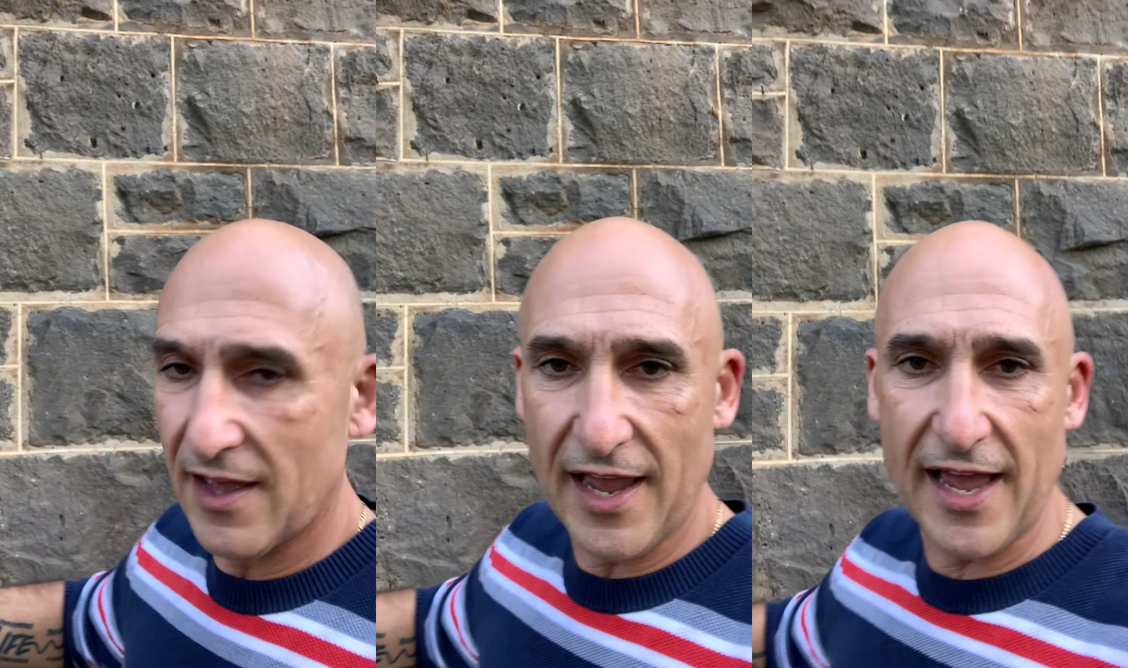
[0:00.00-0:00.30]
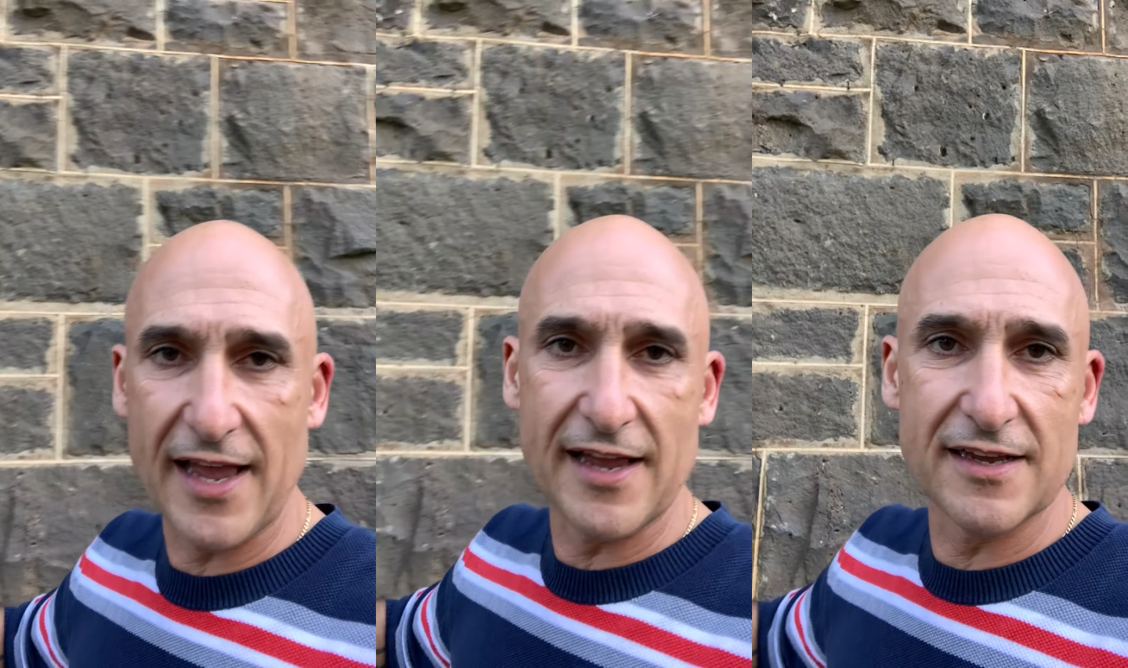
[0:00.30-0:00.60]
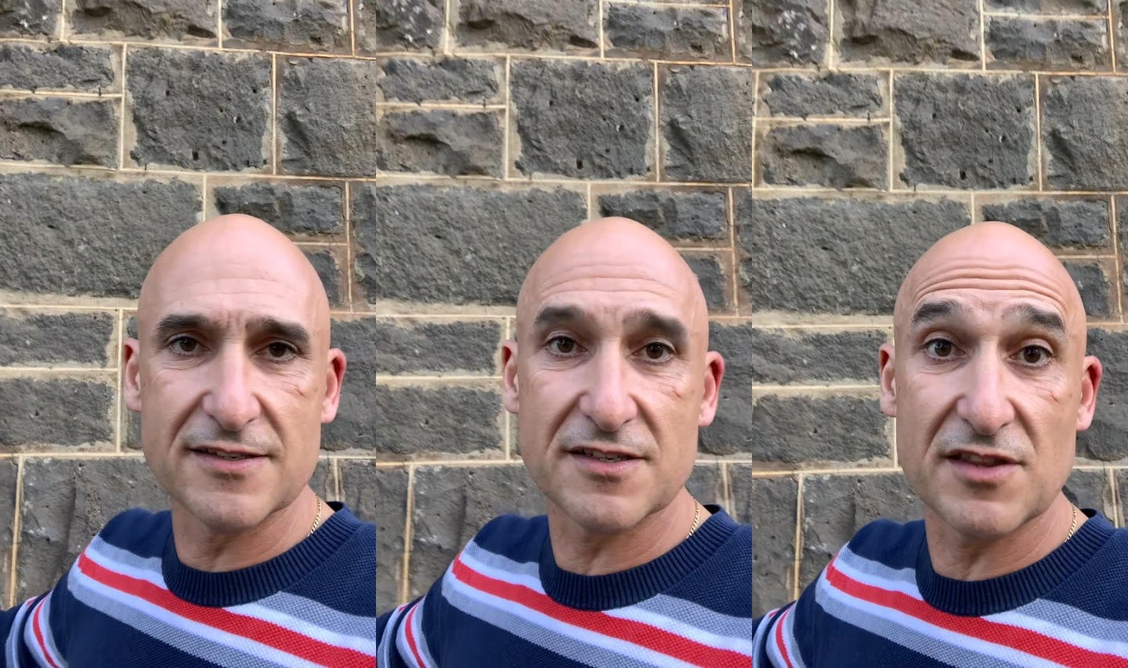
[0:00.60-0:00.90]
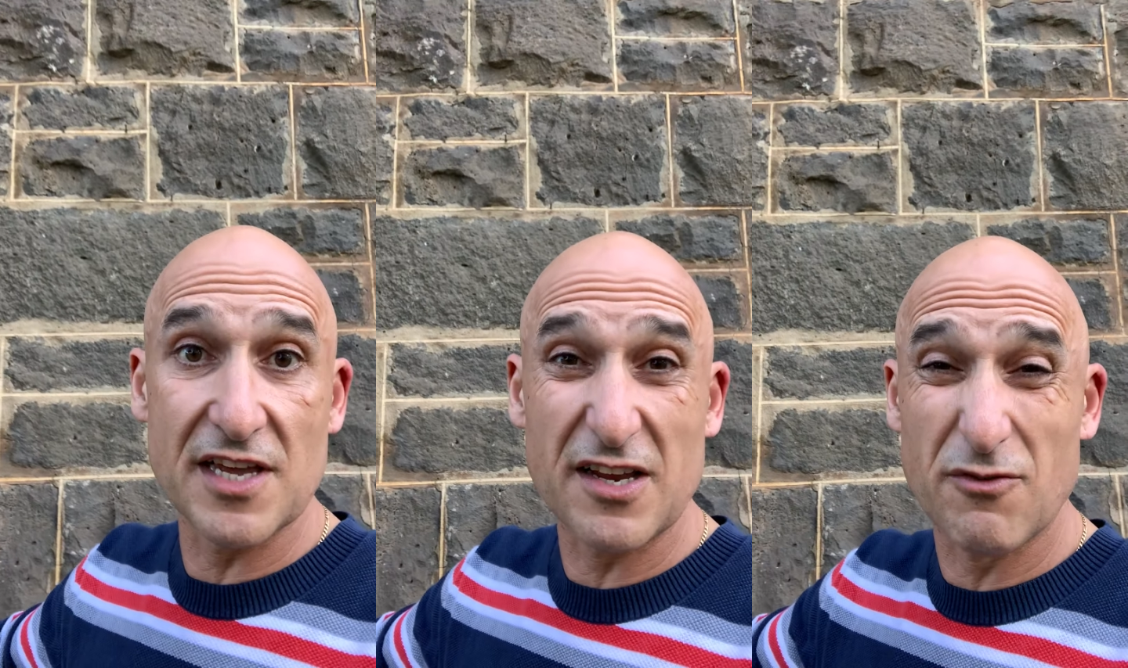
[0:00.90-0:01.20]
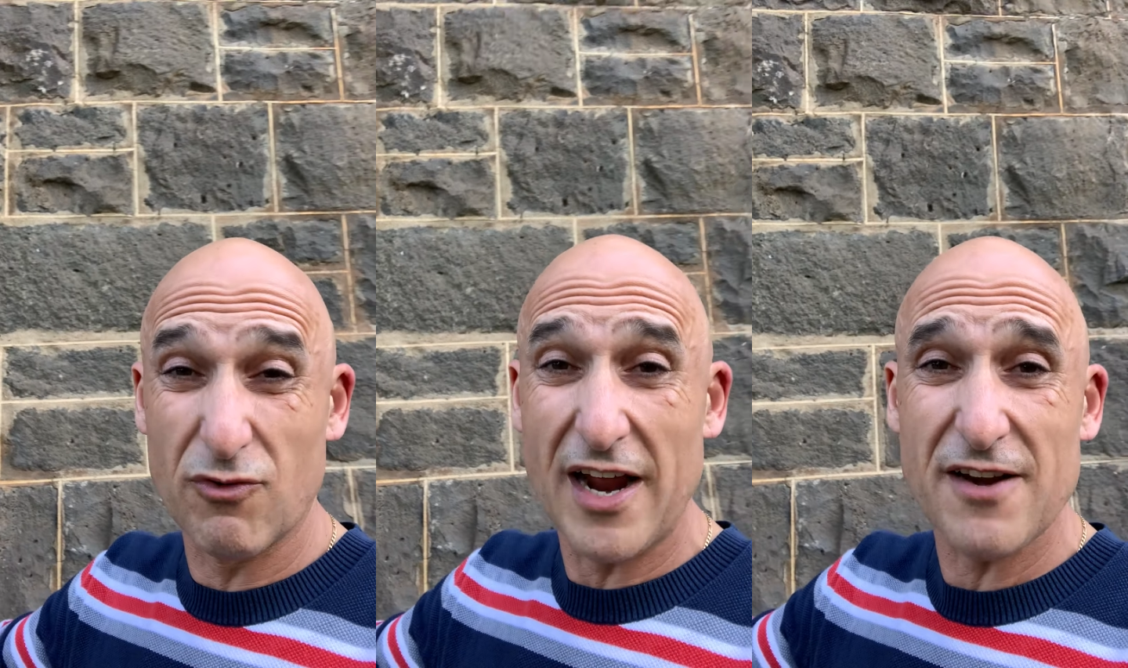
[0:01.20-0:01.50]
and they're
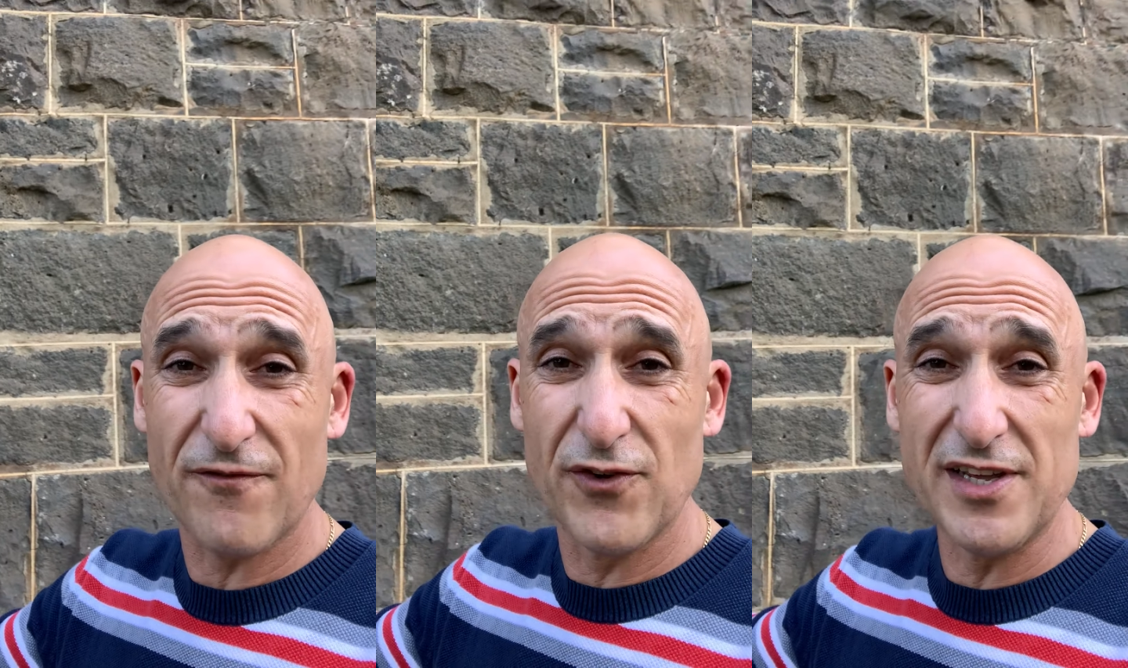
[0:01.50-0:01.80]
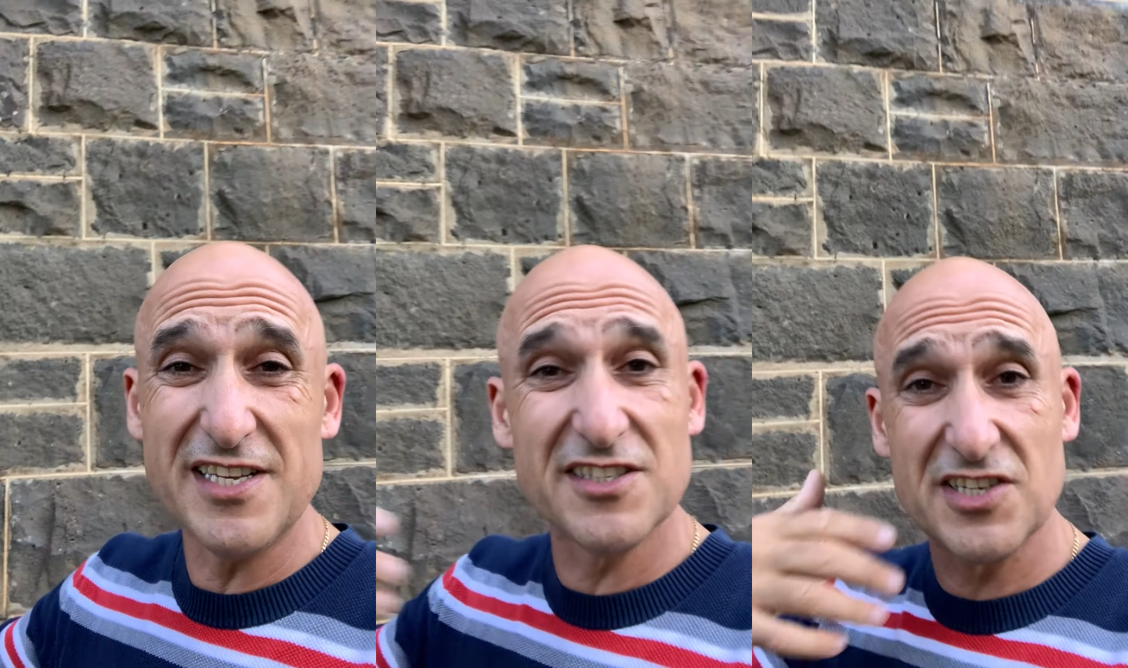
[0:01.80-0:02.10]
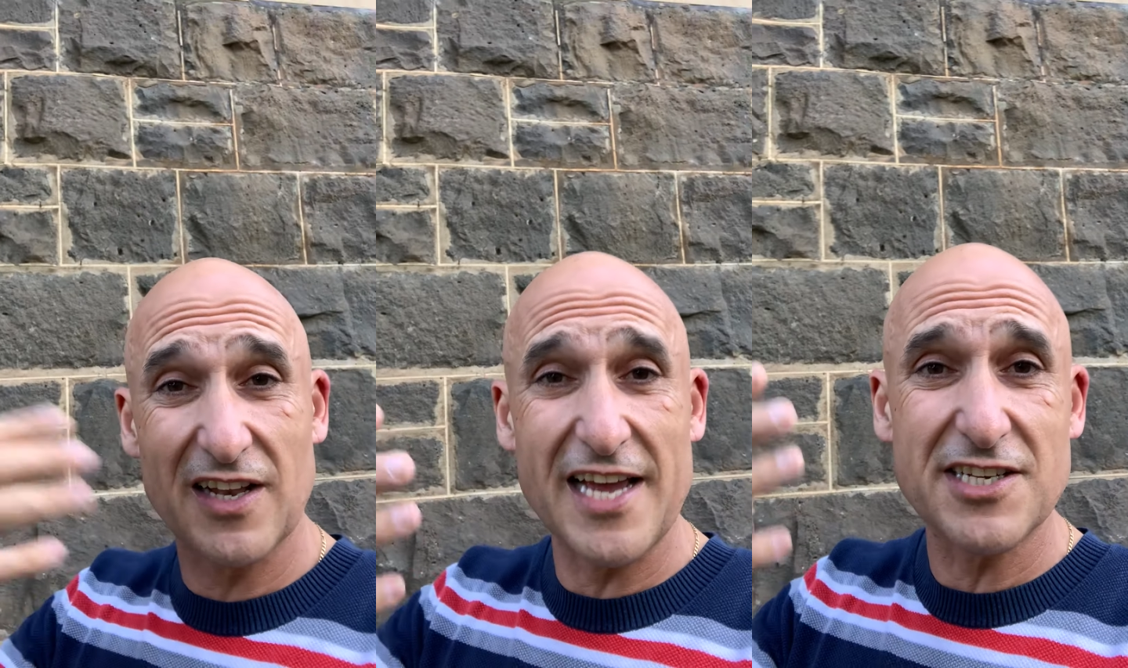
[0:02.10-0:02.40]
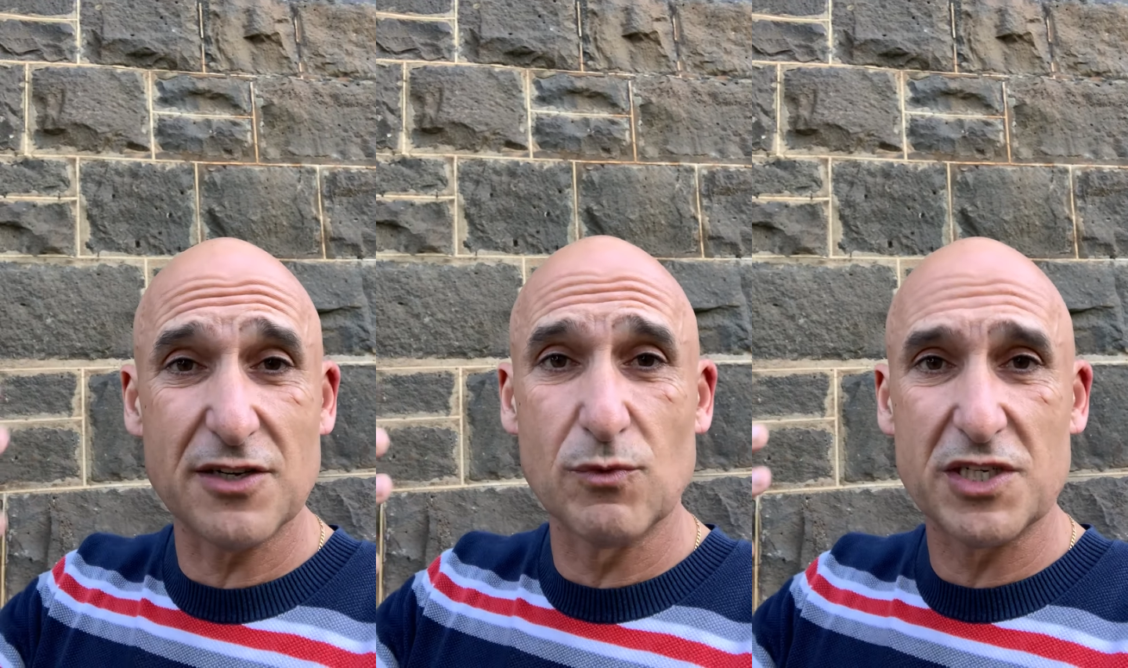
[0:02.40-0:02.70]
great for insulation,